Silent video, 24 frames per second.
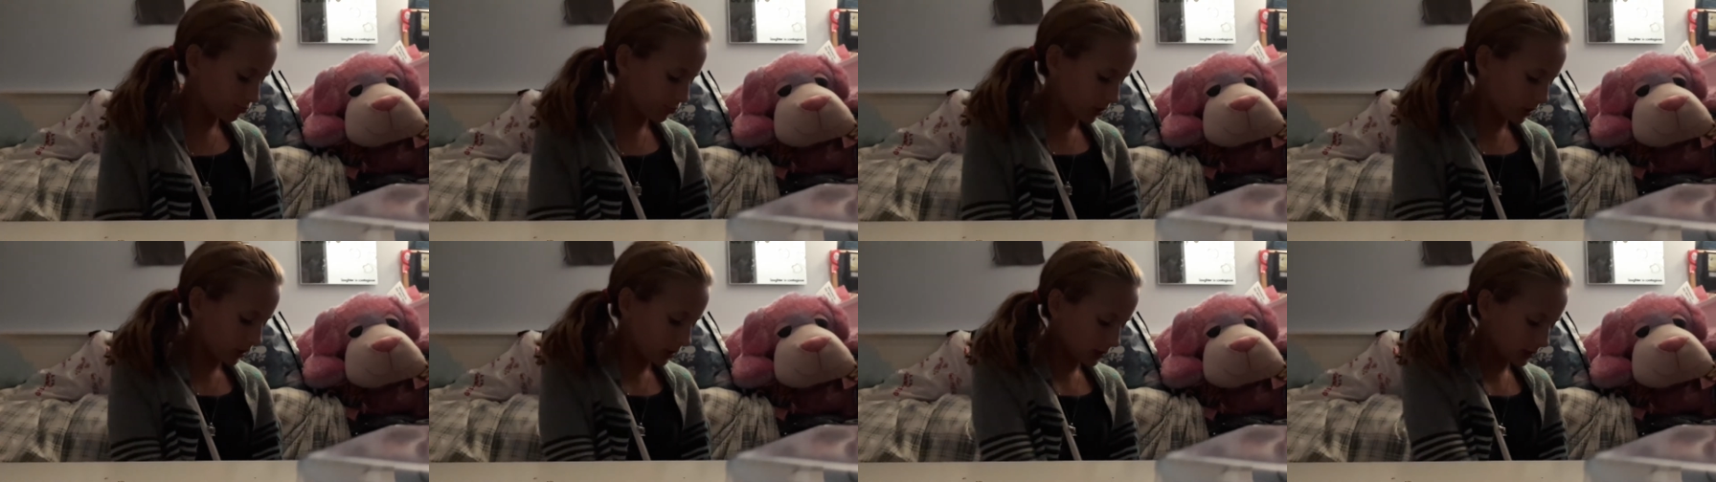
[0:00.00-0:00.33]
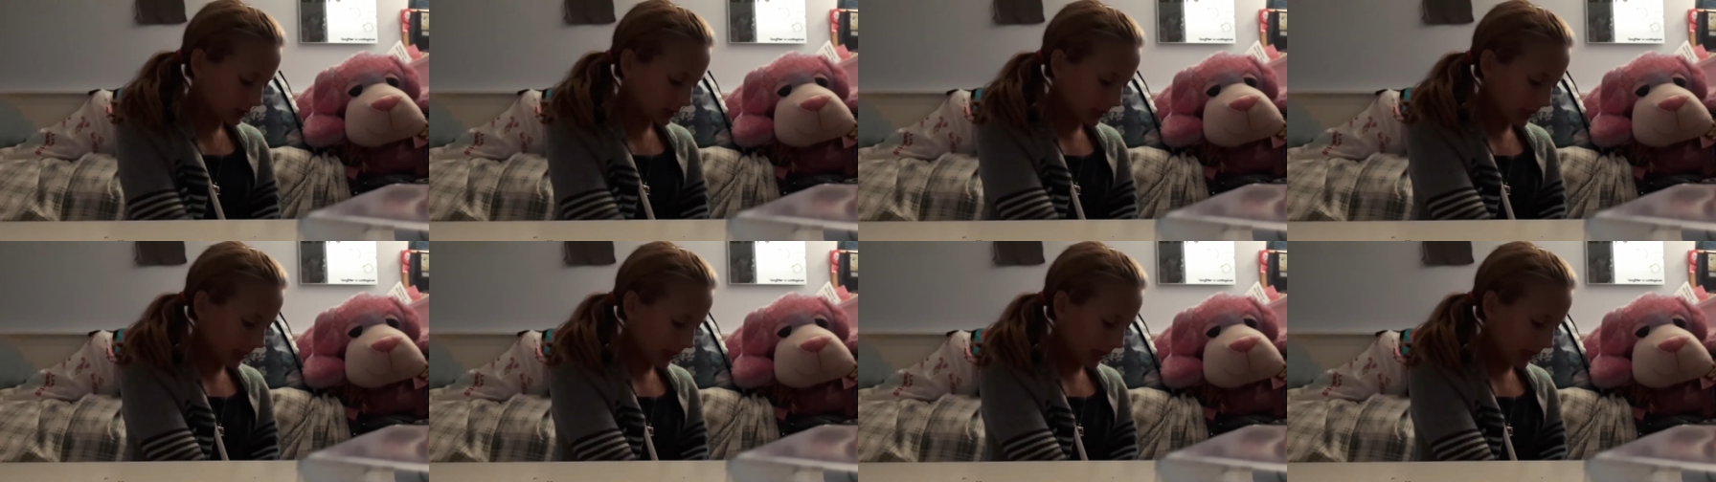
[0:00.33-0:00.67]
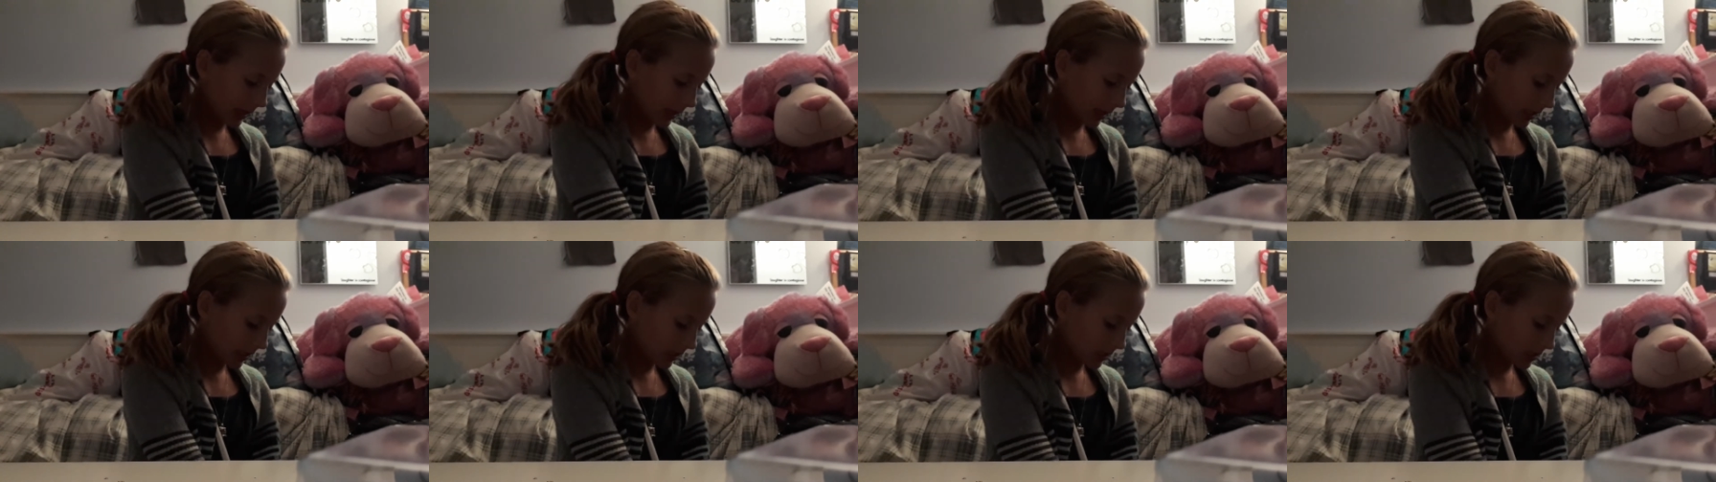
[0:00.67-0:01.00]
what else did I
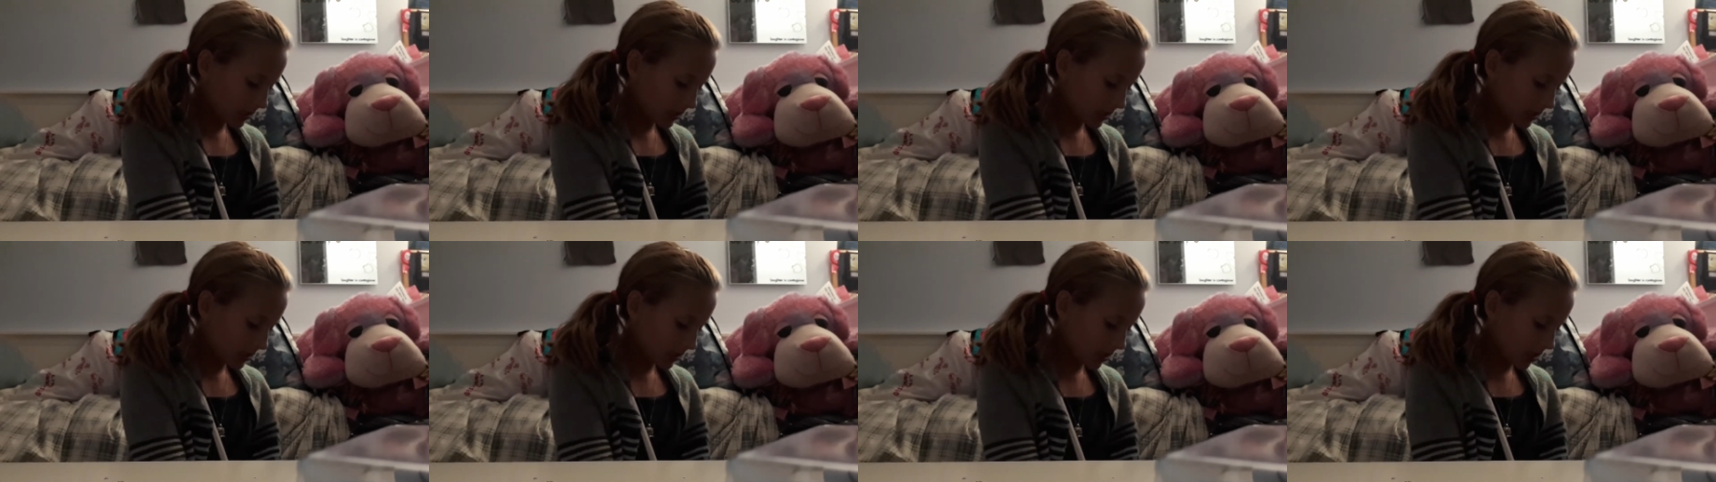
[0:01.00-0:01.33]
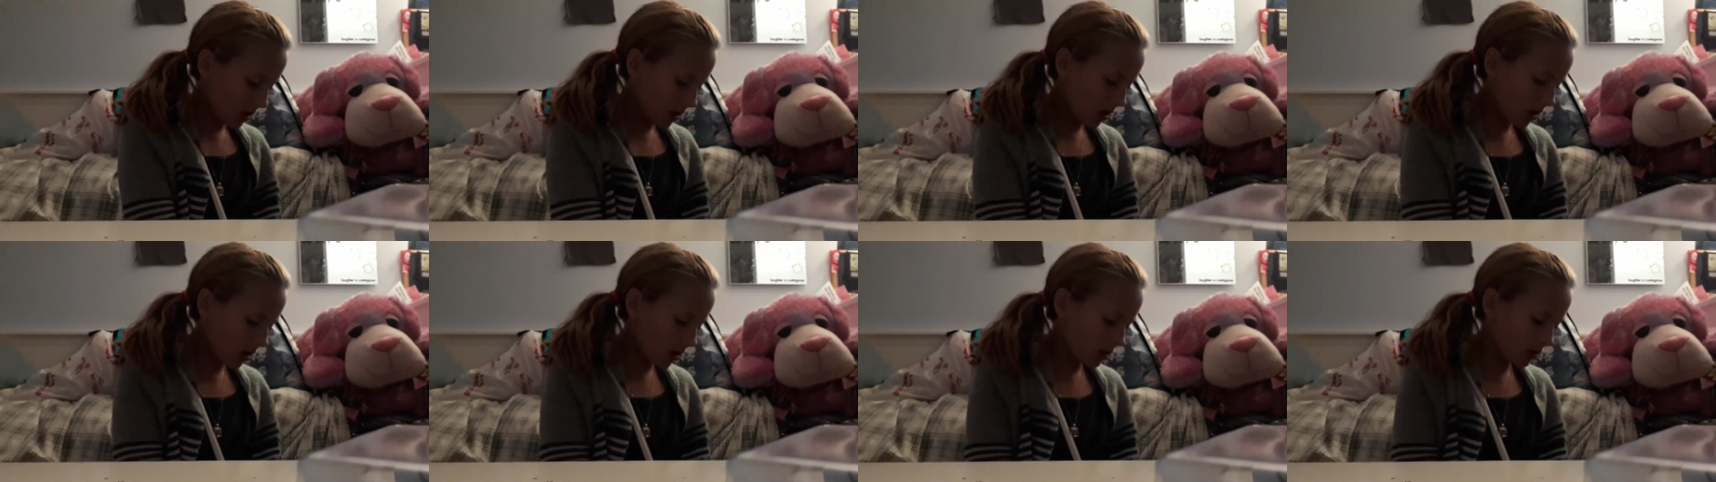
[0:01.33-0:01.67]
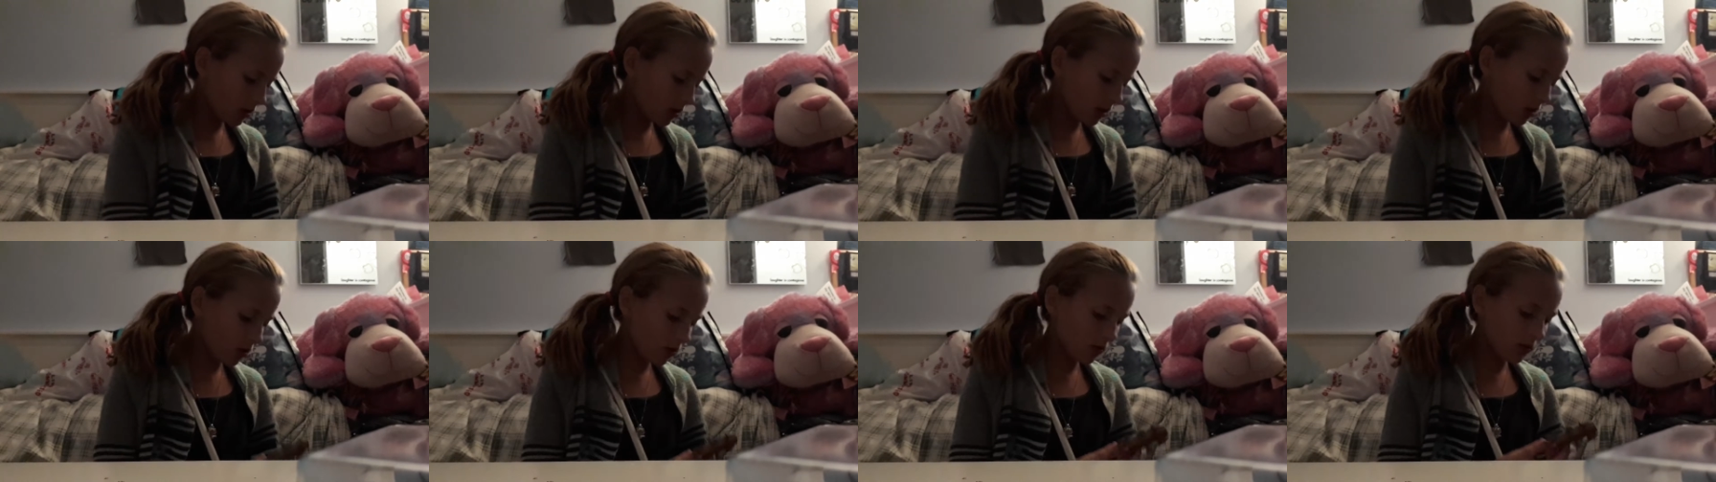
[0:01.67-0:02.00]
get? Oh
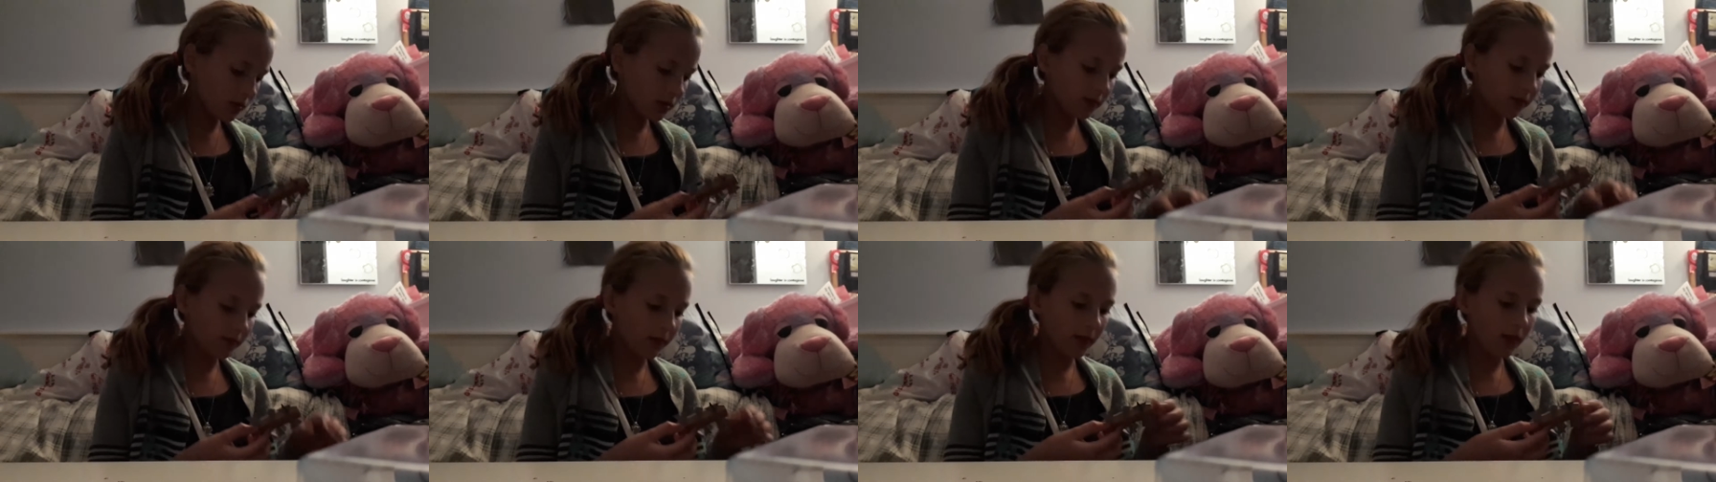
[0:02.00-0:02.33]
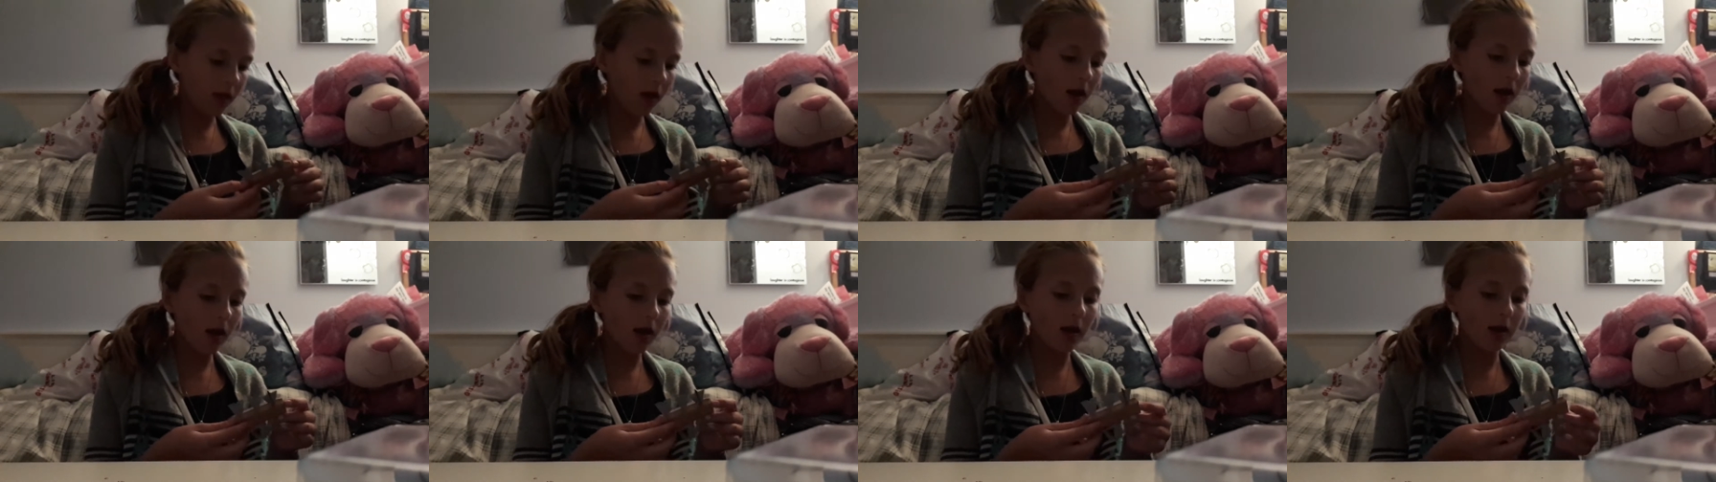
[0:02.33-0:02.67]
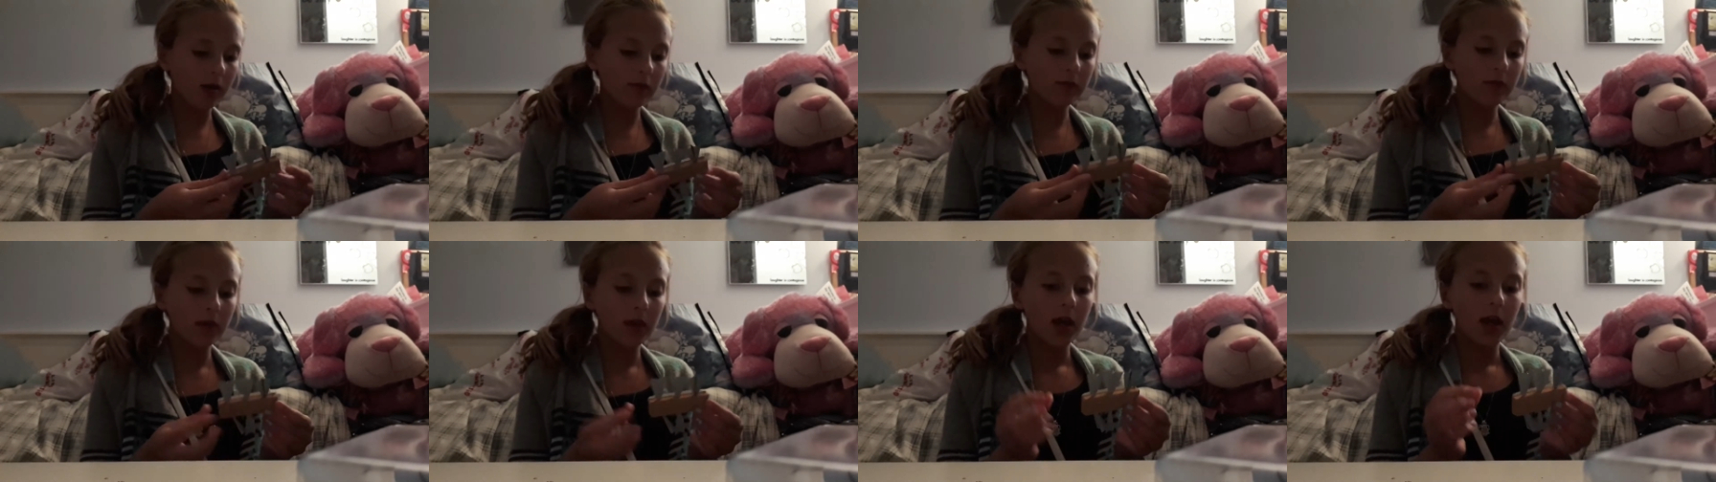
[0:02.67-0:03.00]
no, this fell off.
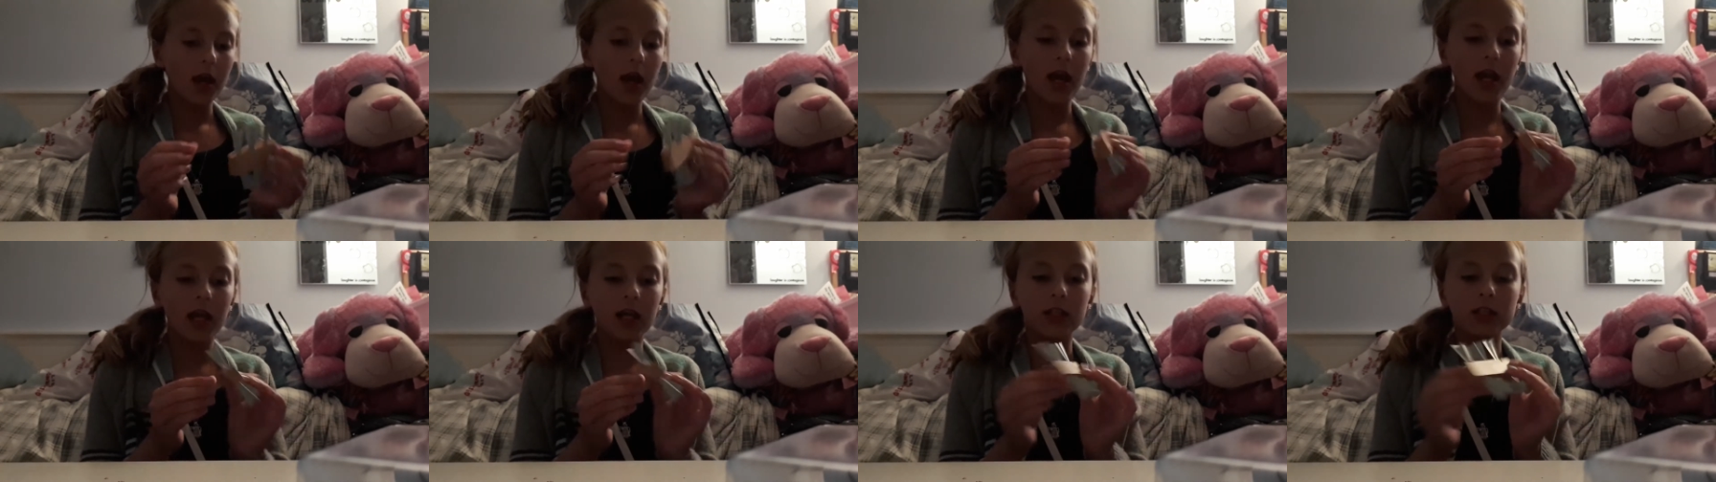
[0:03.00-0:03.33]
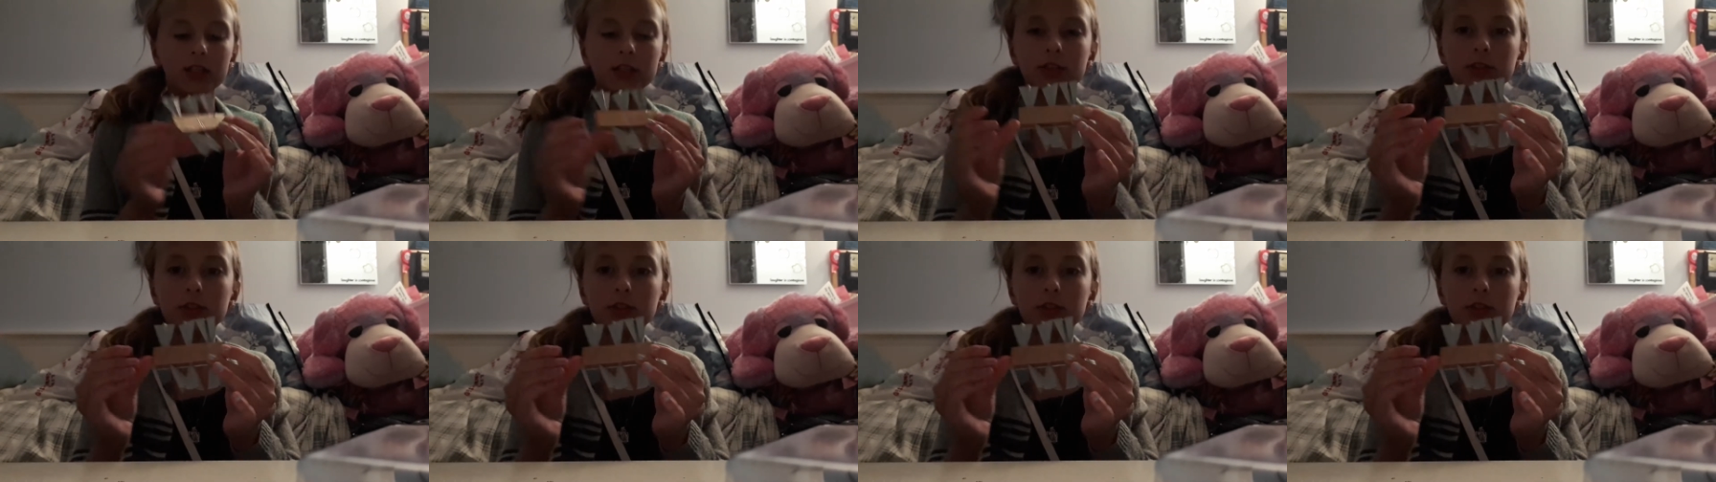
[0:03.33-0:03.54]
I got this